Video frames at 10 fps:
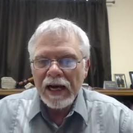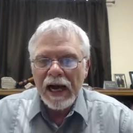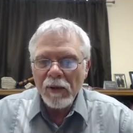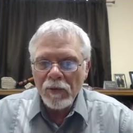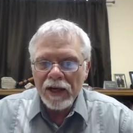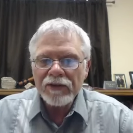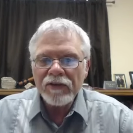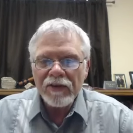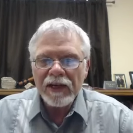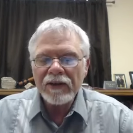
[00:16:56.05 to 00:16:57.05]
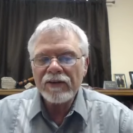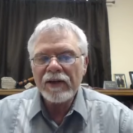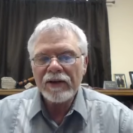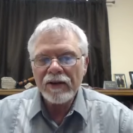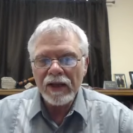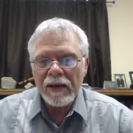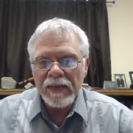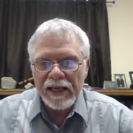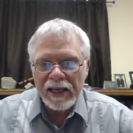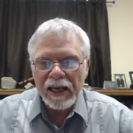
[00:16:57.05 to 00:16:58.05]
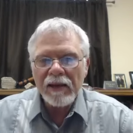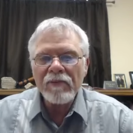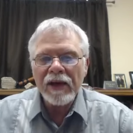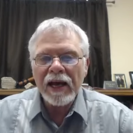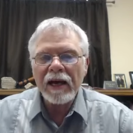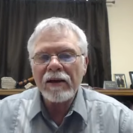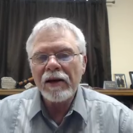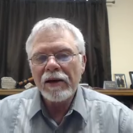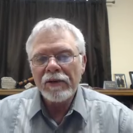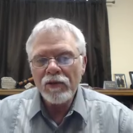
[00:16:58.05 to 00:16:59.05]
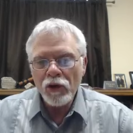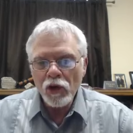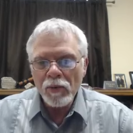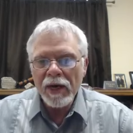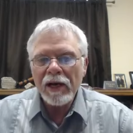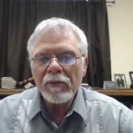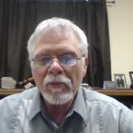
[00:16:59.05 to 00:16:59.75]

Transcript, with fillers: I was fixed, till I became that pneuma,